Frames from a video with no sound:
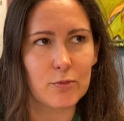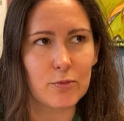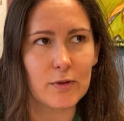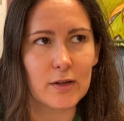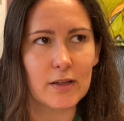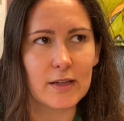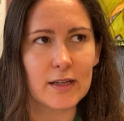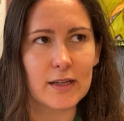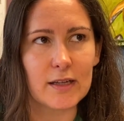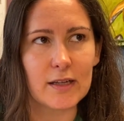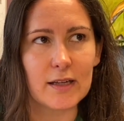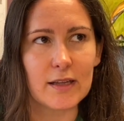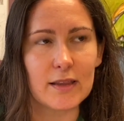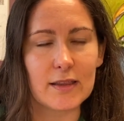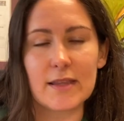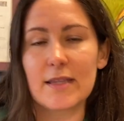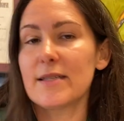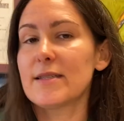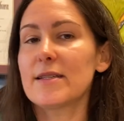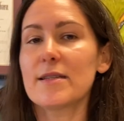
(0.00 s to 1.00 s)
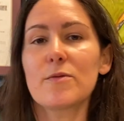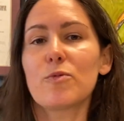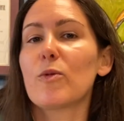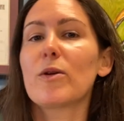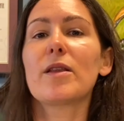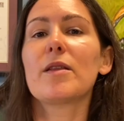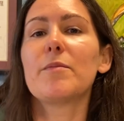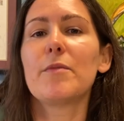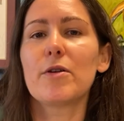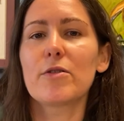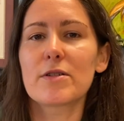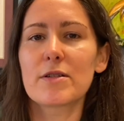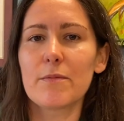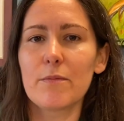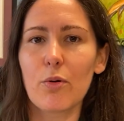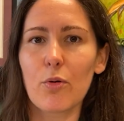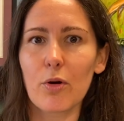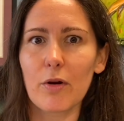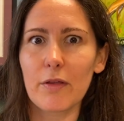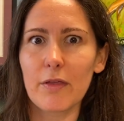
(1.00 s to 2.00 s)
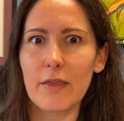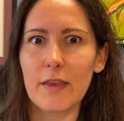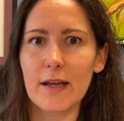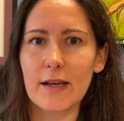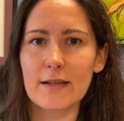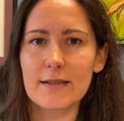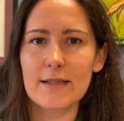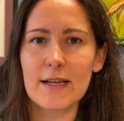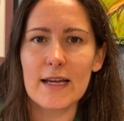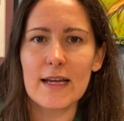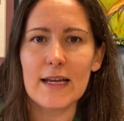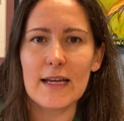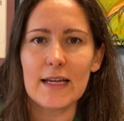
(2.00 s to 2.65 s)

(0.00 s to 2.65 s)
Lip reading: one of the most important things,